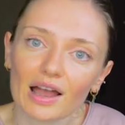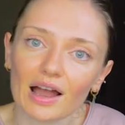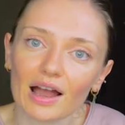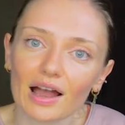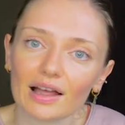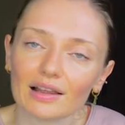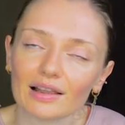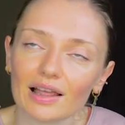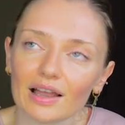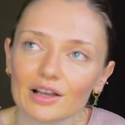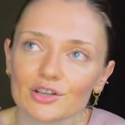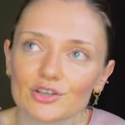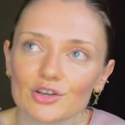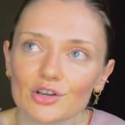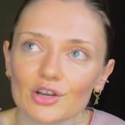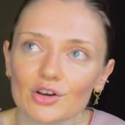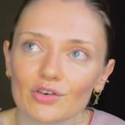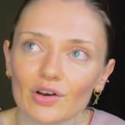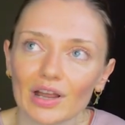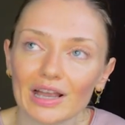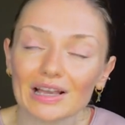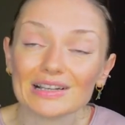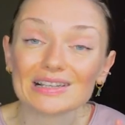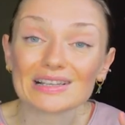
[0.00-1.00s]
I'd like to
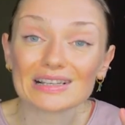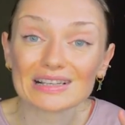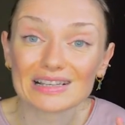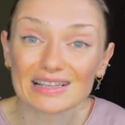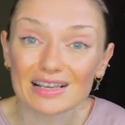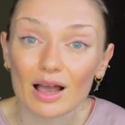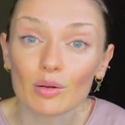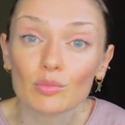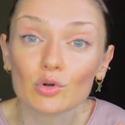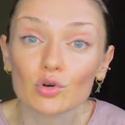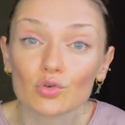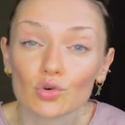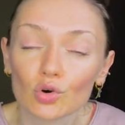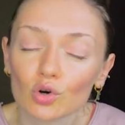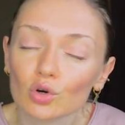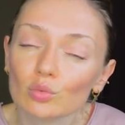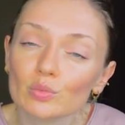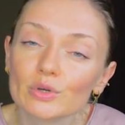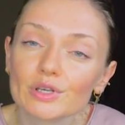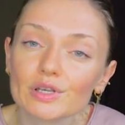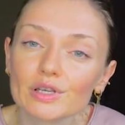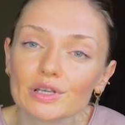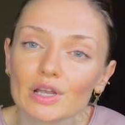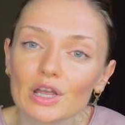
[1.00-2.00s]
create some
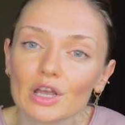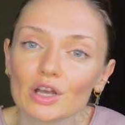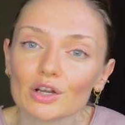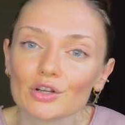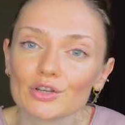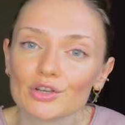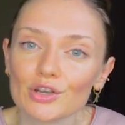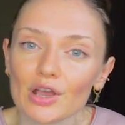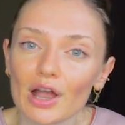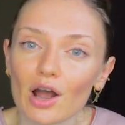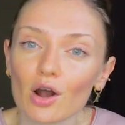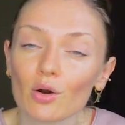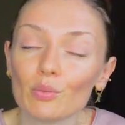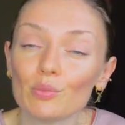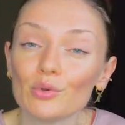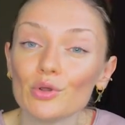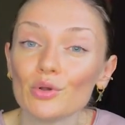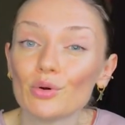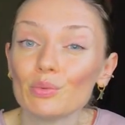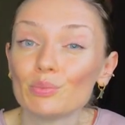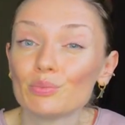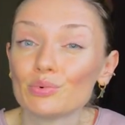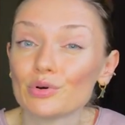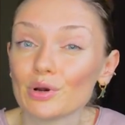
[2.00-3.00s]
groups to help
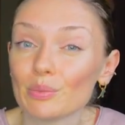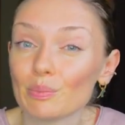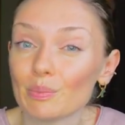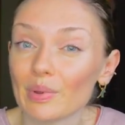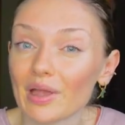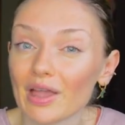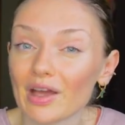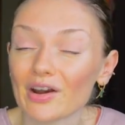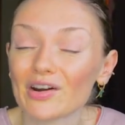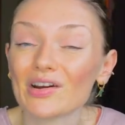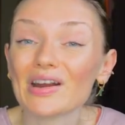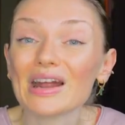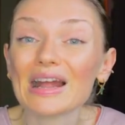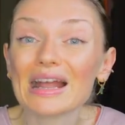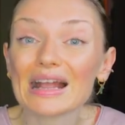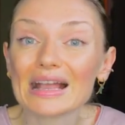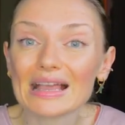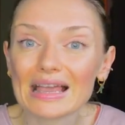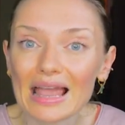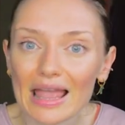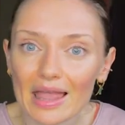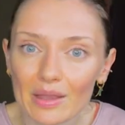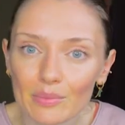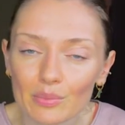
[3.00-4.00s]
you prepare
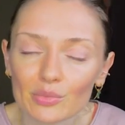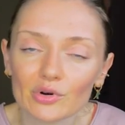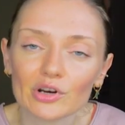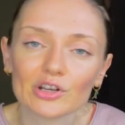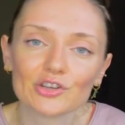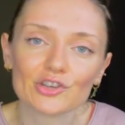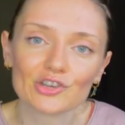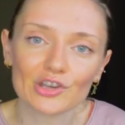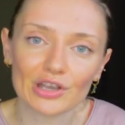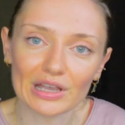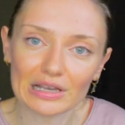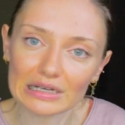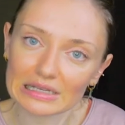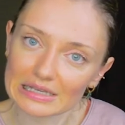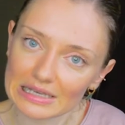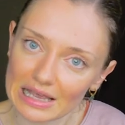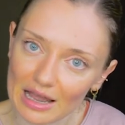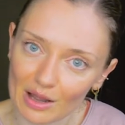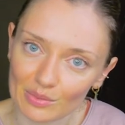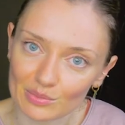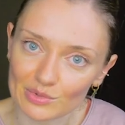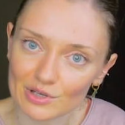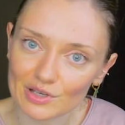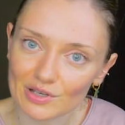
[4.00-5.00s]
Cambridge
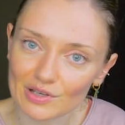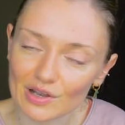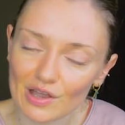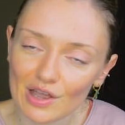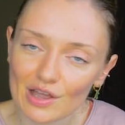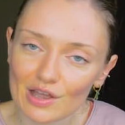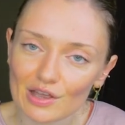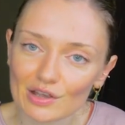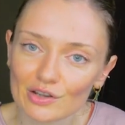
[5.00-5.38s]
exams.